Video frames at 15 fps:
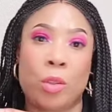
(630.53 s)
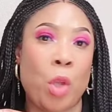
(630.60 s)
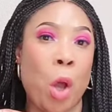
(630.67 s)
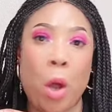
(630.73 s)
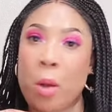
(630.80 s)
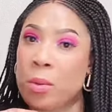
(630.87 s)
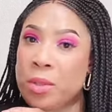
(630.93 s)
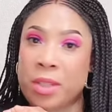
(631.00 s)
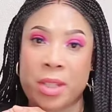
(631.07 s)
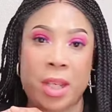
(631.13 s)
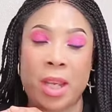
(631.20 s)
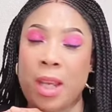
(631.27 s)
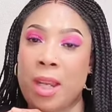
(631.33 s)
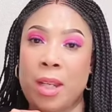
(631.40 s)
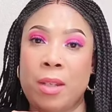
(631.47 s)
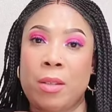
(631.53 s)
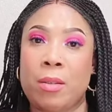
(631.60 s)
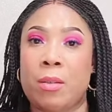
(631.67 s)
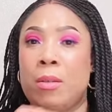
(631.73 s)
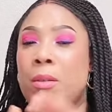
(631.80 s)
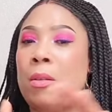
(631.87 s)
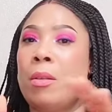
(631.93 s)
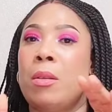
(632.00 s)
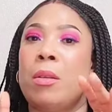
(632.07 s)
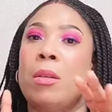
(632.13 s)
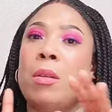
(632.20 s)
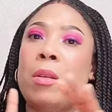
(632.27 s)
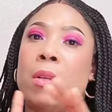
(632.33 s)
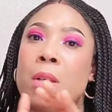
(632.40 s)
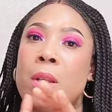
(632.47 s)
dull skin,
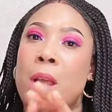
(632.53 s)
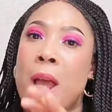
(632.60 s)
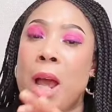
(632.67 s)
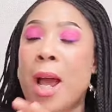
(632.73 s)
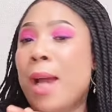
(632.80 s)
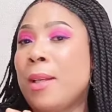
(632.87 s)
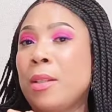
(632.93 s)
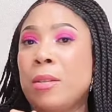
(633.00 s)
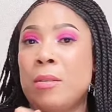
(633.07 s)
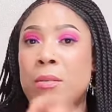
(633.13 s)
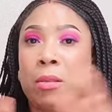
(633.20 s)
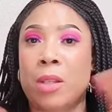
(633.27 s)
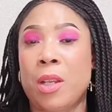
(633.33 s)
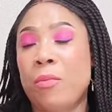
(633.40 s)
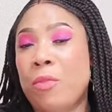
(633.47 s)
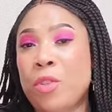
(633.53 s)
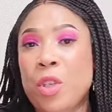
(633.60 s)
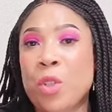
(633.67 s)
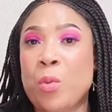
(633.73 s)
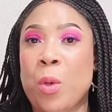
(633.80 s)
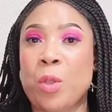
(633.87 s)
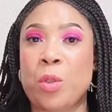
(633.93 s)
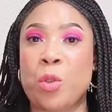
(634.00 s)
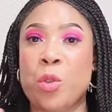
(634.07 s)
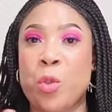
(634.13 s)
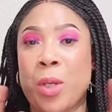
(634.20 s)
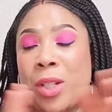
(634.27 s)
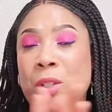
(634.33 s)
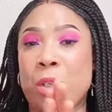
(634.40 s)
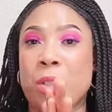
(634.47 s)
and if you just want to
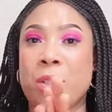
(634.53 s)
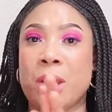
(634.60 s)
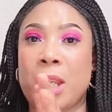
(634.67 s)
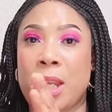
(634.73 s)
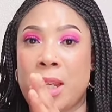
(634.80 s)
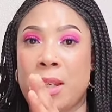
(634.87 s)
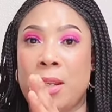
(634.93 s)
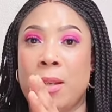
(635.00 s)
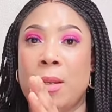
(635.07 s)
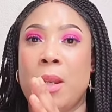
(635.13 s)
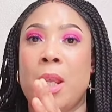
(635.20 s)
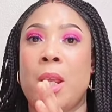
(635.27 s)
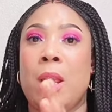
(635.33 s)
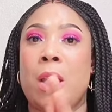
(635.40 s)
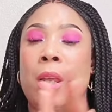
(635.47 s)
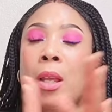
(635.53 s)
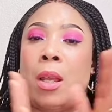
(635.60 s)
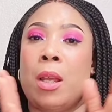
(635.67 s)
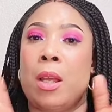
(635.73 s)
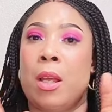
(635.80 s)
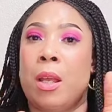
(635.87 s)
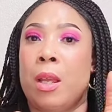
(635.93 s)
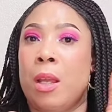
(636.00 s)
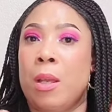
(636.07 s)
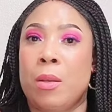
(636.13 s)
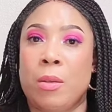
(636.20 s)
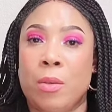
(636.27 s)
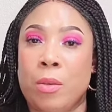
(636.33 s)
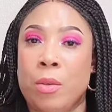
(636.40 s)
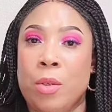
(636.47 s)
treat your skin,
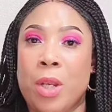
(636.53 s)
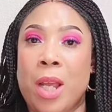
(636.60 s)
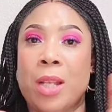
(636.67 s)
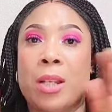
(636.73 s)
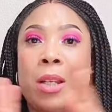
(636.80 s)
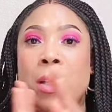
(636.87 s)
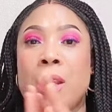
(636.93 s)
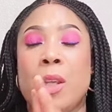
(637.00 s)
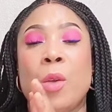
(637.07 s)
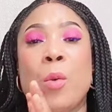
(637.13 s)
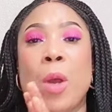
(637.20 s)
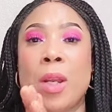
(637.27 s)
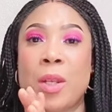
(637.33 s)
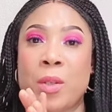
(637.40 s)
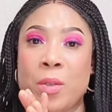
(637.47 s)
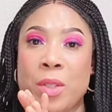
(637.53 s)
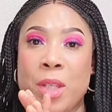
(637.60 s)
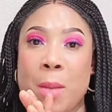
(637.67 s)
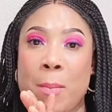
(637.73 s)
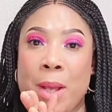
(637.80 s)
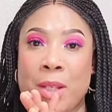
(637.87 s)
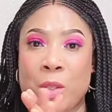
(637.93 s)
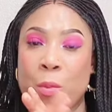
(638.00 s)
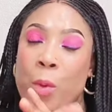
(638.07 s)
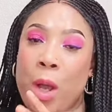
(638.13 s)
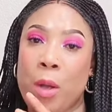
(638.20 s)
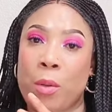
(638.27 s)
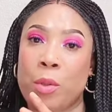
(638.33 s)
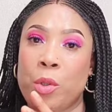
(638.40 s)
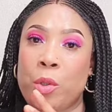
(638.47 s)
you can equally use them as
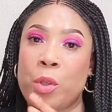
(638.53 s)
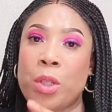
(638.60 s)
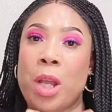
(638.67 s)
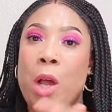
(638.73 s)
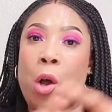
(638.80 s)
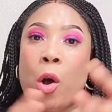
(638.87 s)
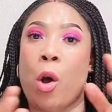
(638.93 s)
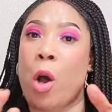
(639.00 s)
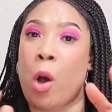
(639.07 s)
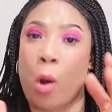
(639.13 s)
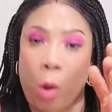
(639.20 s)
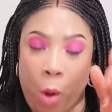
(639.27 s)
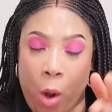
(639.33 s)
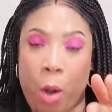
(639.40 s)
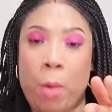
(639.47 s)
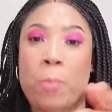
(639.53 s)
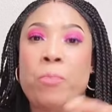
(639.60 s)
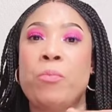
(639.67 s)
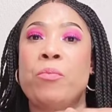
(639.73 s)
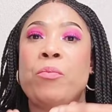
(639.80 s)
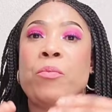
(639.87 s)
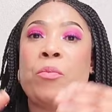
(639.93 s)
well. You don't, or